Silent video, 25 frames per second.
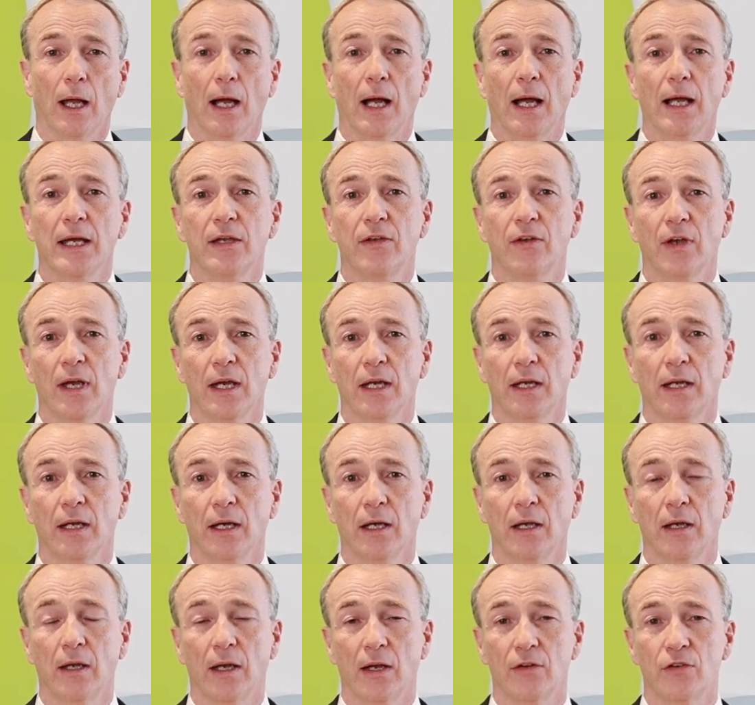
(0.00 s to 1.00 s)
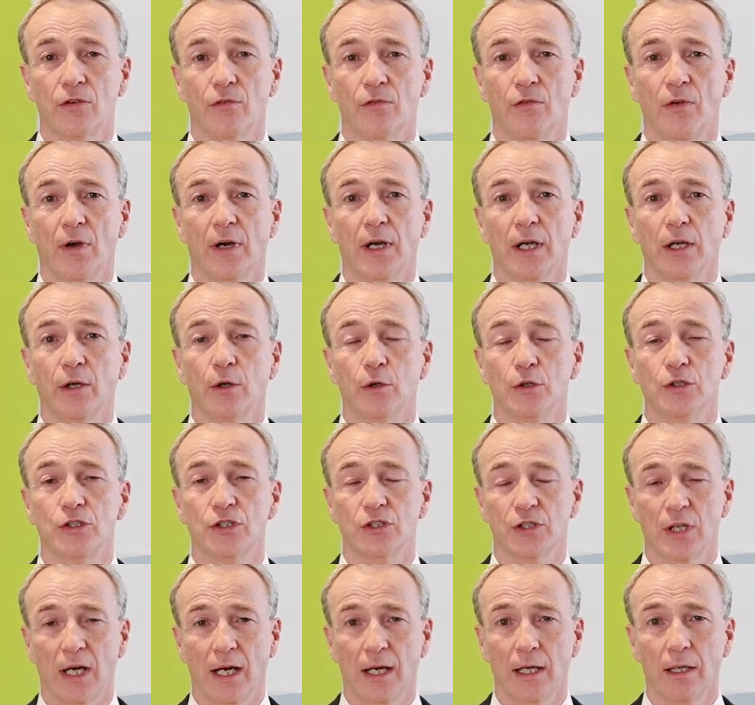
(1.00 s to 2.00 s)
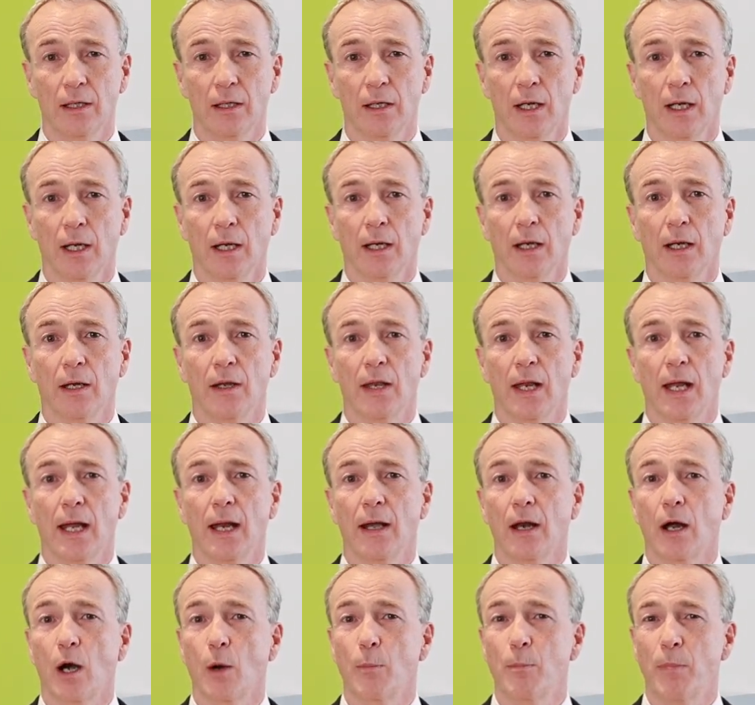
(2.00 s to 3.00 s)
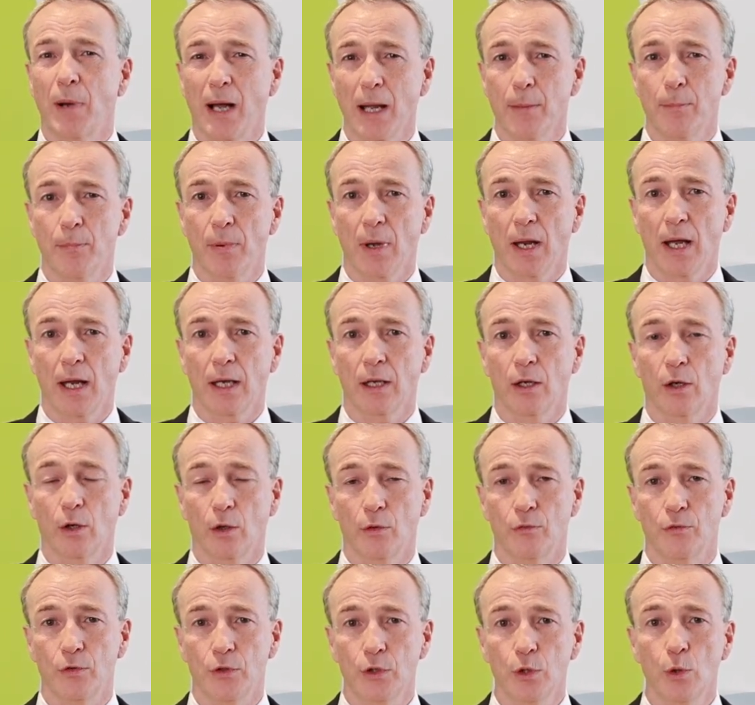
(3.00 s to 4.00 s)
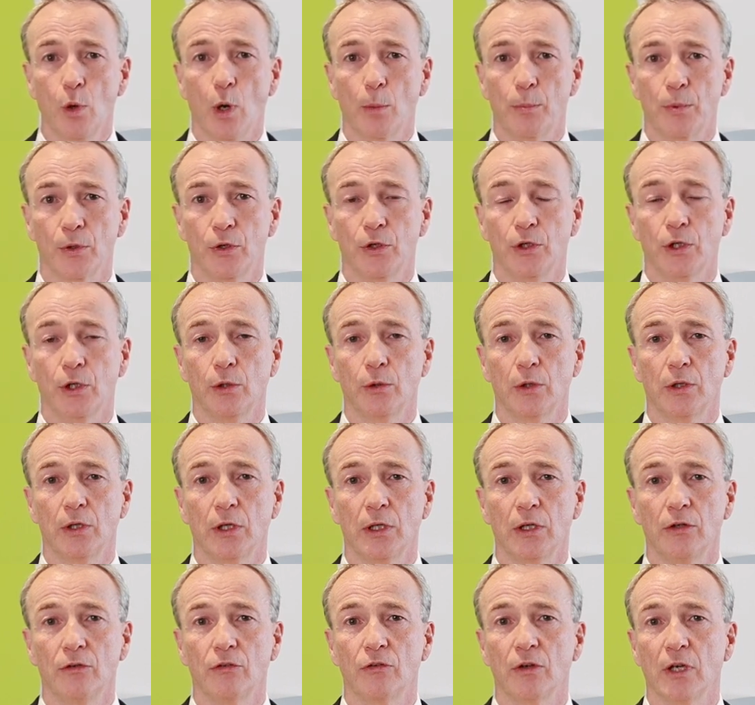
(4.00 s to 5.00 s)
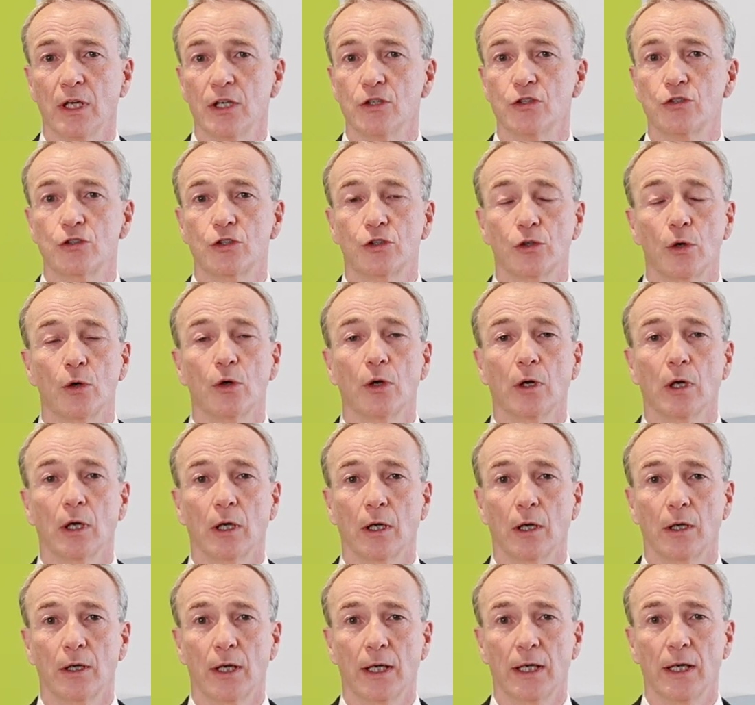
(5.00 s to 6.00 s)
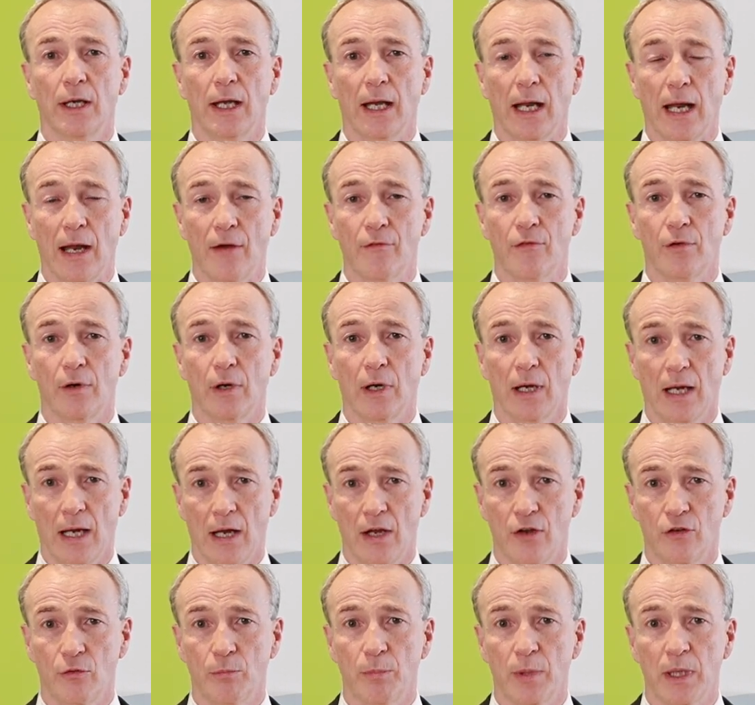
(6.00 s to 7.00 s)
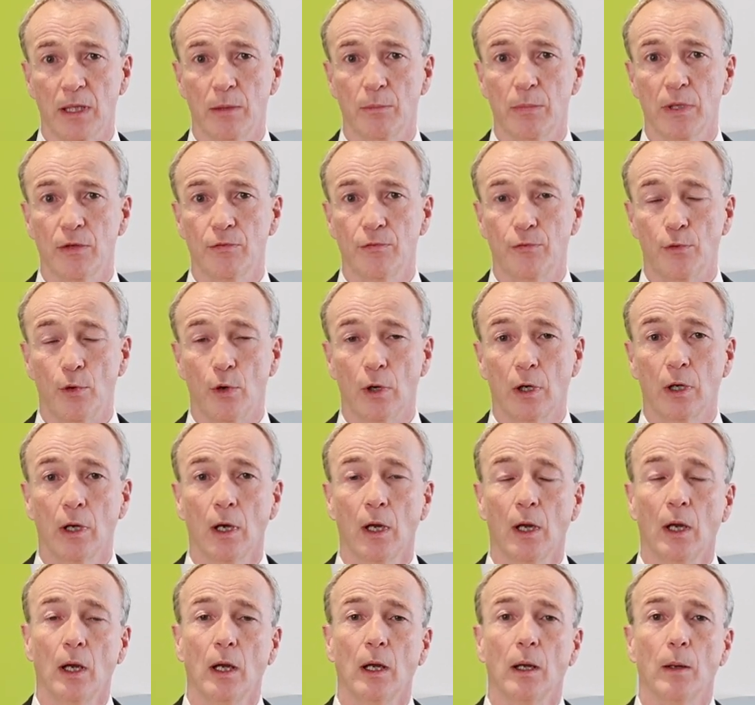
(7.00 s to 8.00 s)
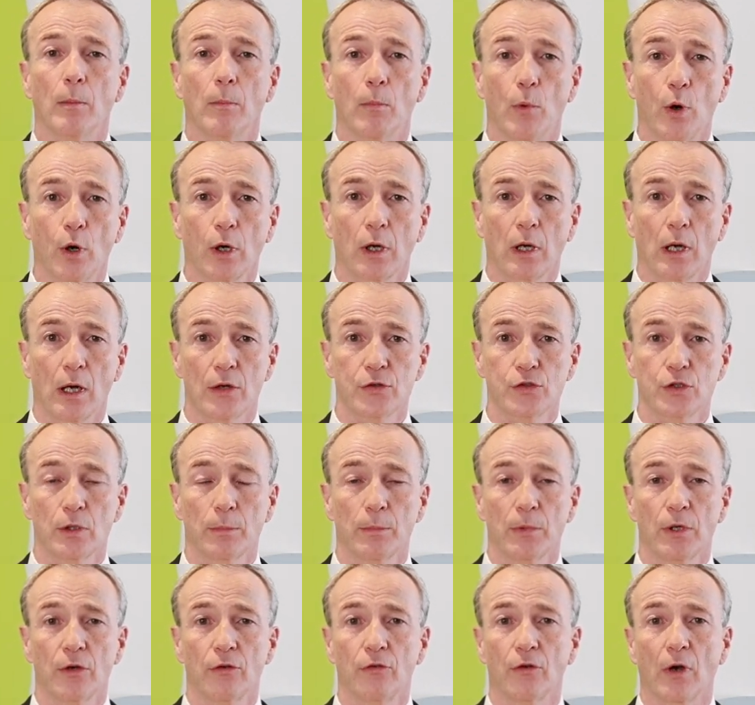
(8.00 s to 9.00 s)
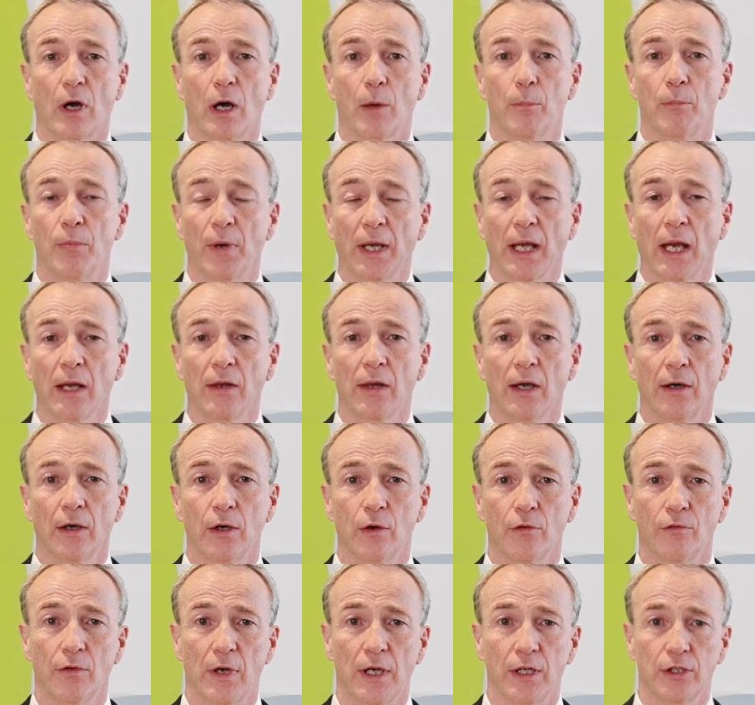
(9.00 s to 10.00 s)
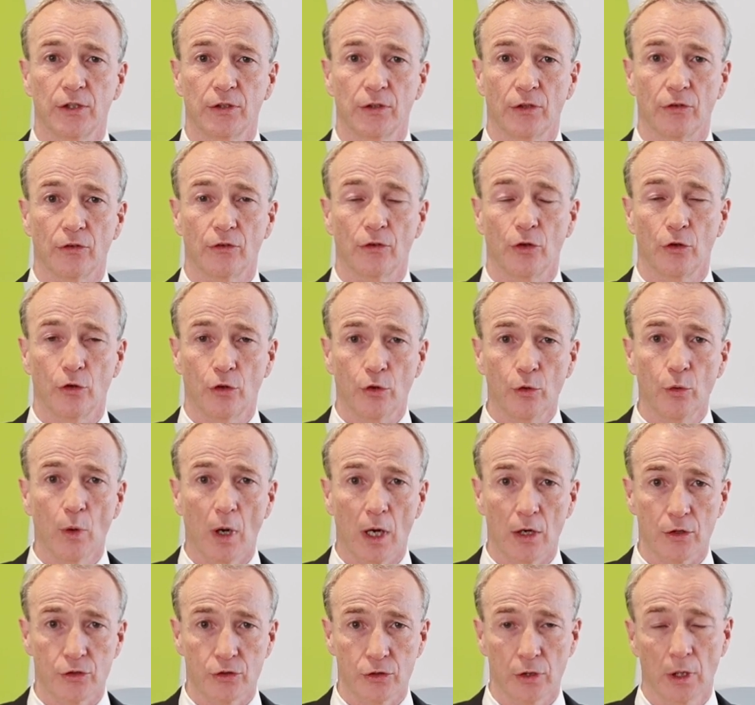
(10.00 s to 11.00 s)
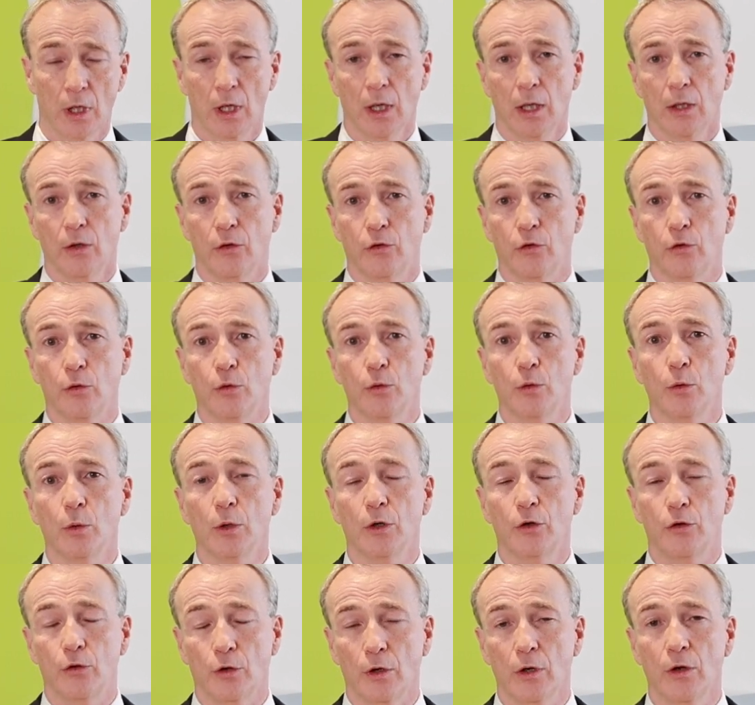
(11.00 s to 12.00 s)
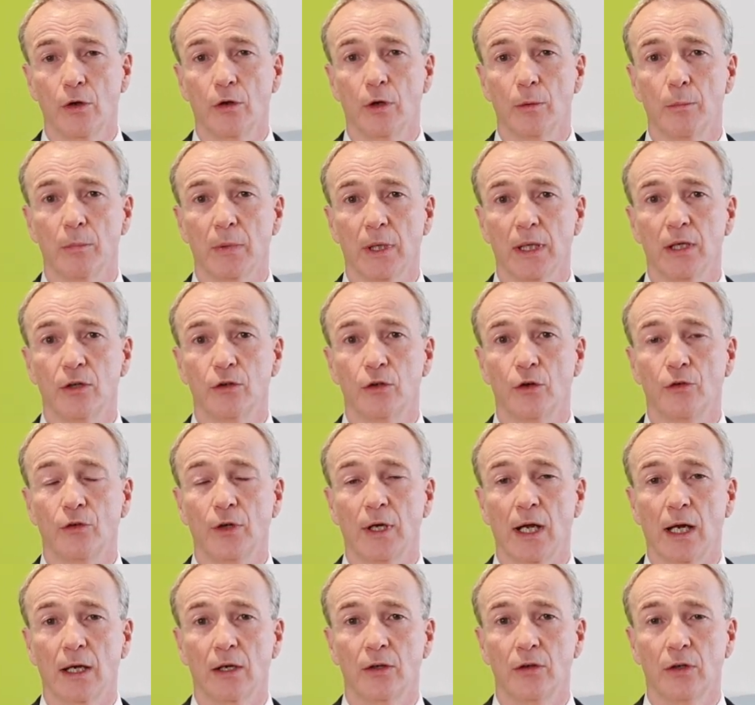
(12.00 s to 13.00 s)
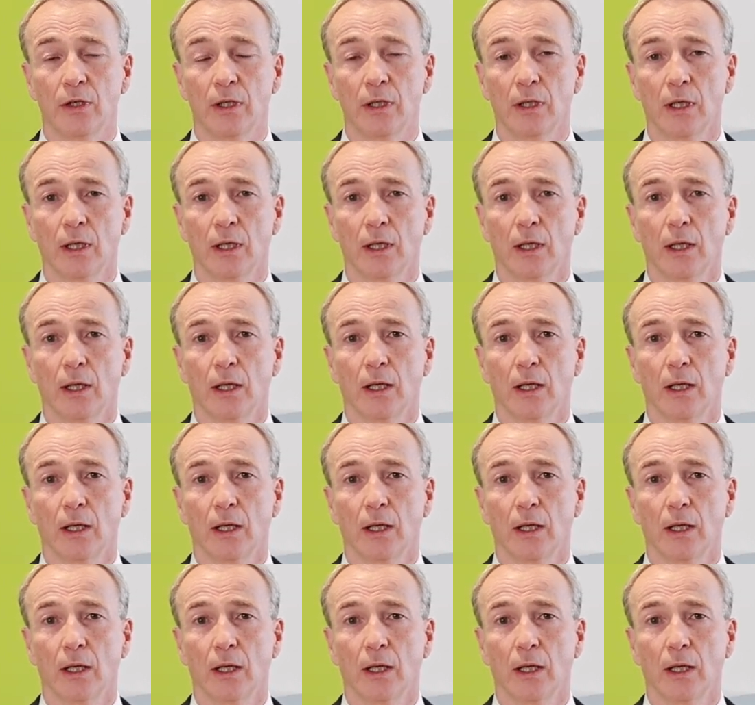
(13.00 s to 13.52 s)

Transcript: I take it as a very good sign that our pipeline of new opportunities is stronger than it ever has been before. More customers are bringing their innovations to us to turn them into reality.